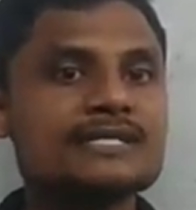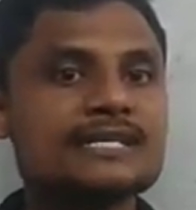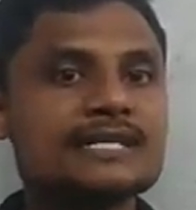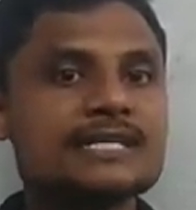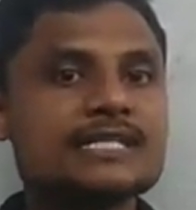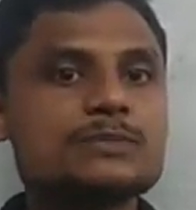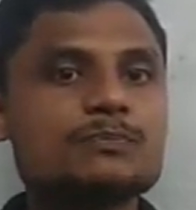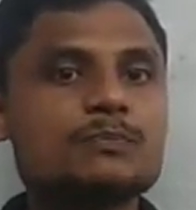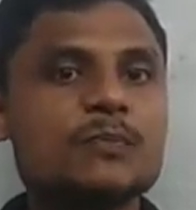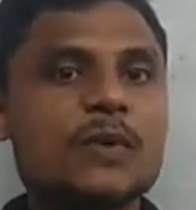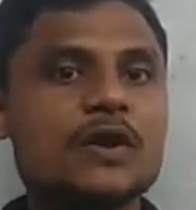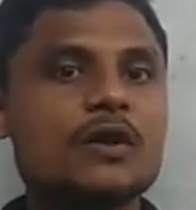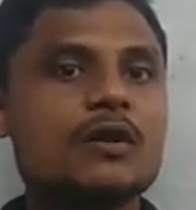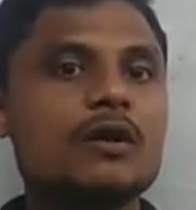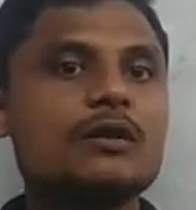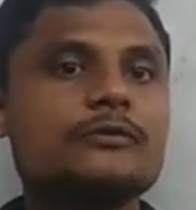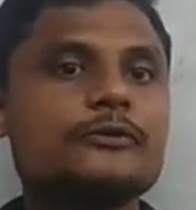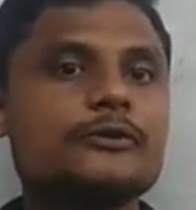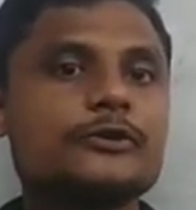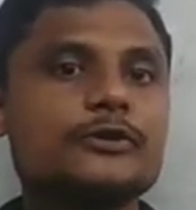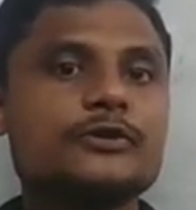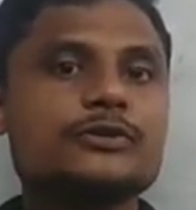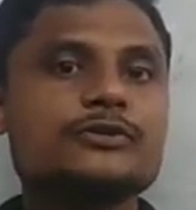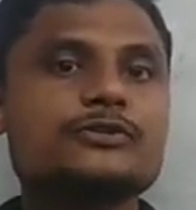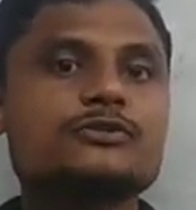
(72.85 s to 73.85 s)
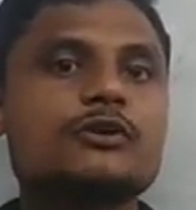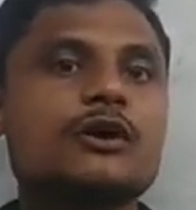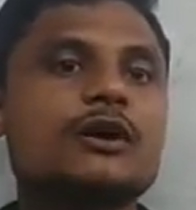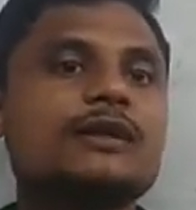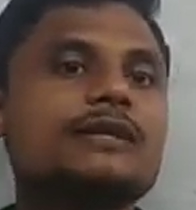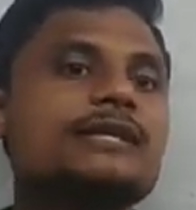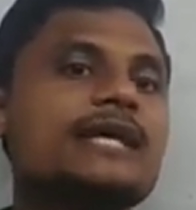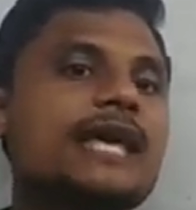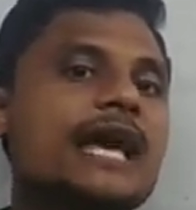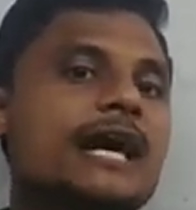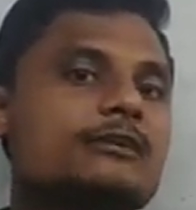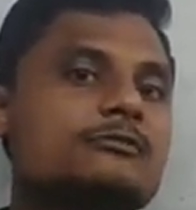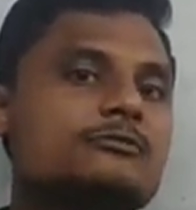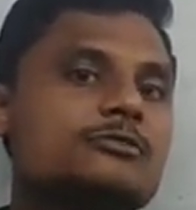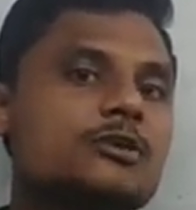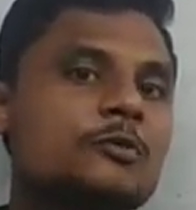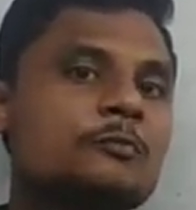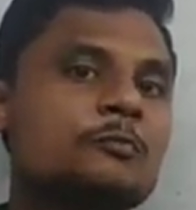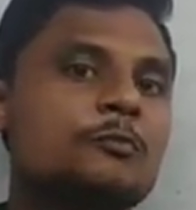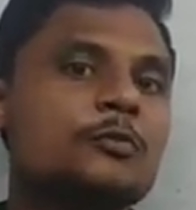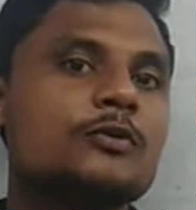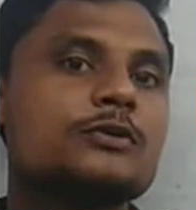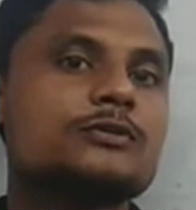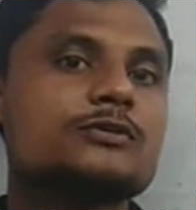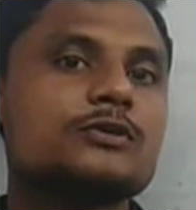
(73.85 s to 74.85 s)
its penalties, and the
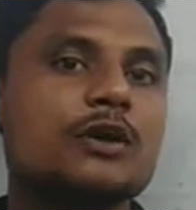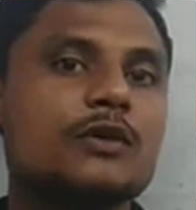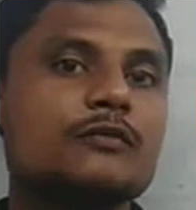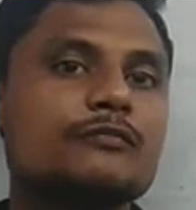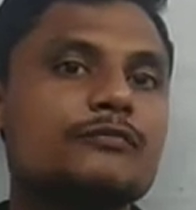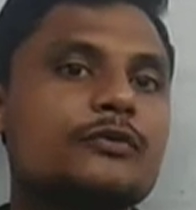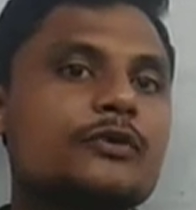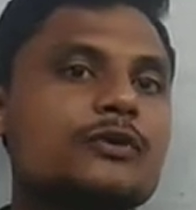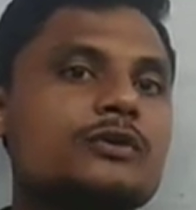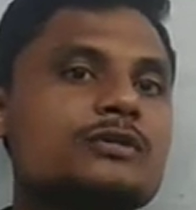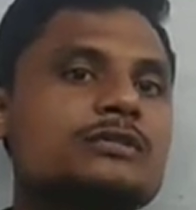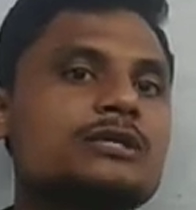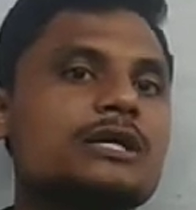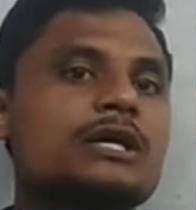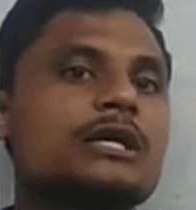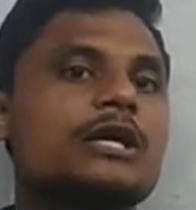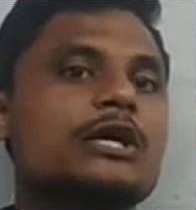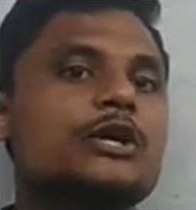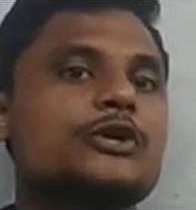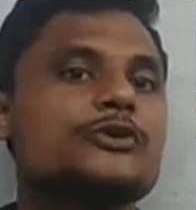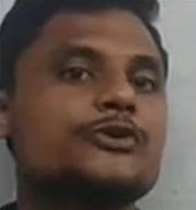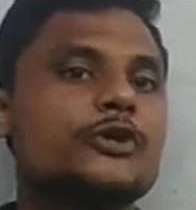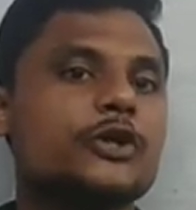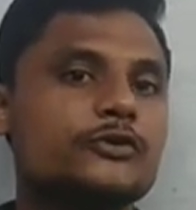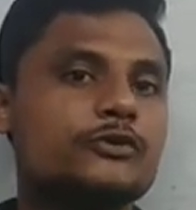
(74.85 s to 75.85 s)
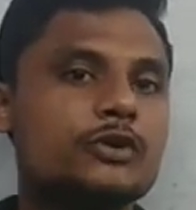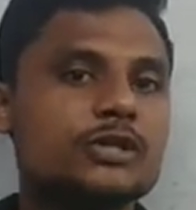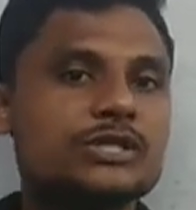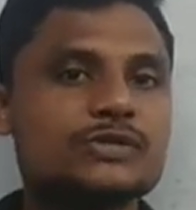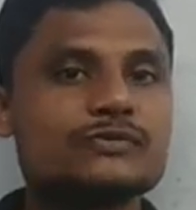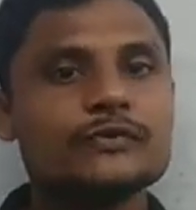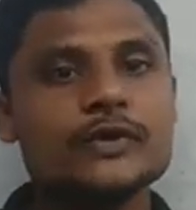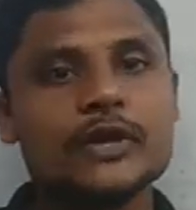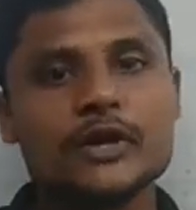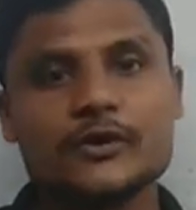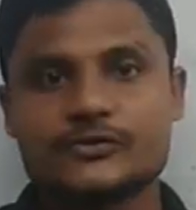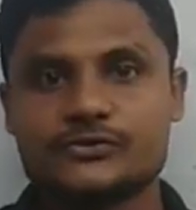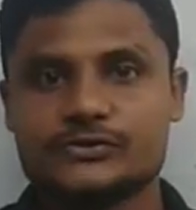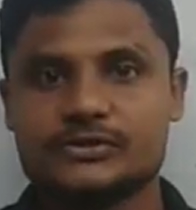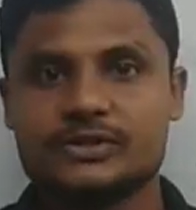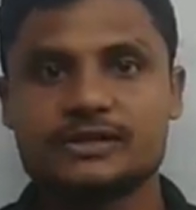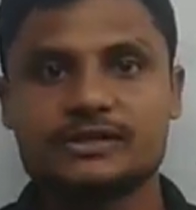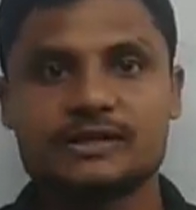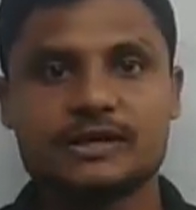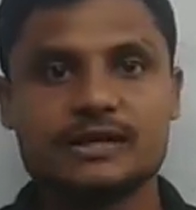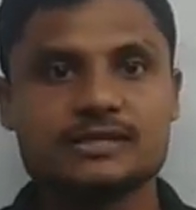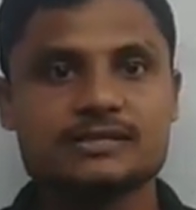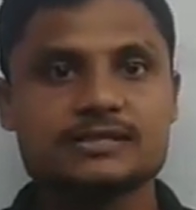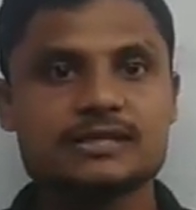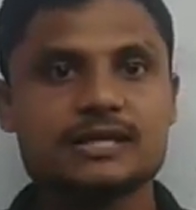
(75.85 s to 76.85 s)
examples of those schedules we have seen,
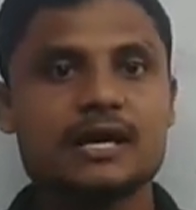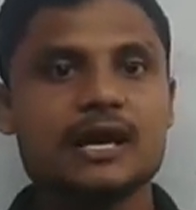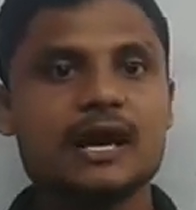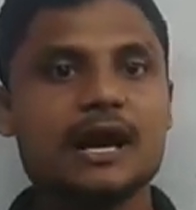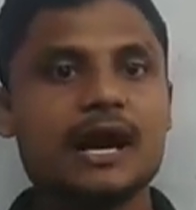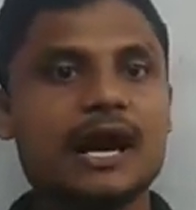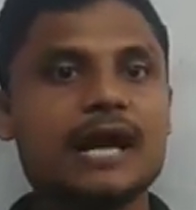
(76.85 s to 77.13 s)
guys.